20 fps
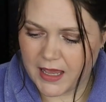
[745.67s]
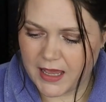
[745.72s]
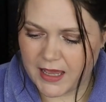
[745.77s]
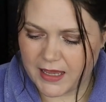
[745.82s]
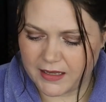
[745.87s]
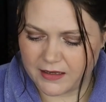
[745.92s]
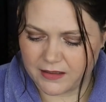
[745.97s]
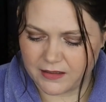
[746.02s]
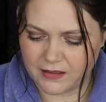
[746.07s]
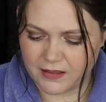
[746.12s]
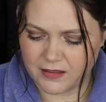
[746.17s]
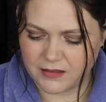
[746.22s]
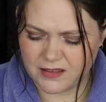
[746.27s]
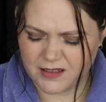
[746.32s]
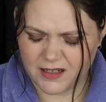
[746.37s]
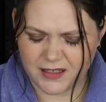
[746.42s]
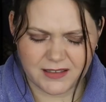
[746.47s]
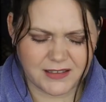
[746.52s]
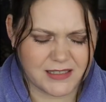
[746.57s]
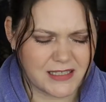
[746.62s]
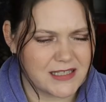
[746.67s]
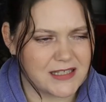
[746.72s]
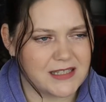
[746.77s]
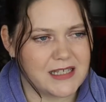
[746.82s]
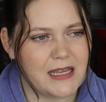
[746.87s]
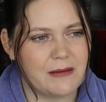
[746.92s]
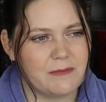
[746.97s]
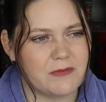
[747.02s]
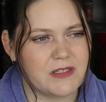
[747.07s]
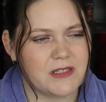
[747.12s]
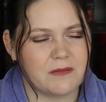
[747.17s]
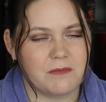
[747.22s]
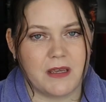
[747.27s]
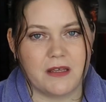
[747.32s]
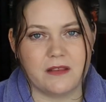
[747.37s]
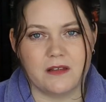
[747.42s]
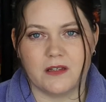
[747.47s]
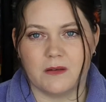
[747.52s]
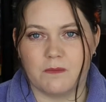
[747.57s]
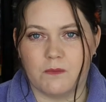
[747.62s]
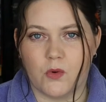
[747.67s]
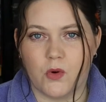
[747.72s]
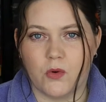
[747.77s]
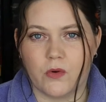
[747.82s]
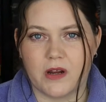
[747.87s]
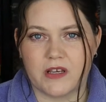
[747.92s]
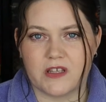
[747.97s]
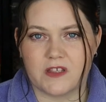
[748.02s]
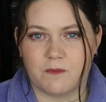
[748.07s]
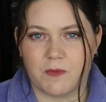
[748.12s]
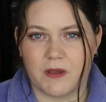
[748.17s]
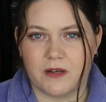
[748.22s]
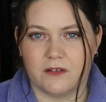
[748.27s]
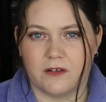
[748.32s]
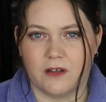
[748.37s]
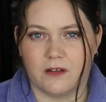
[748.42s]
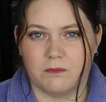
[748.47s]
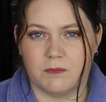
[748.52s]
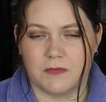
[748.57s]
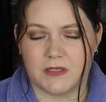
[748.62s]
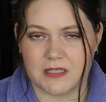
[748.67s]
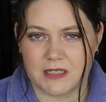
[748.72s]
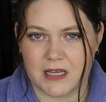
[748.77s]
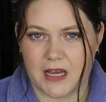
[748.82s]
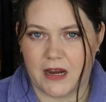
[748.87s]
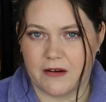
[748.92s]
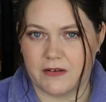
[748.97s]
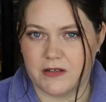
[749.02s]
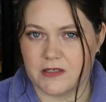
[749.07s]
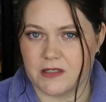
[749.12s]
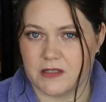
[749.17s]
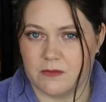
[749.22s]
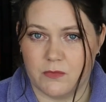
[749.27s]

And it just seems to me that the more I spend on mascaras,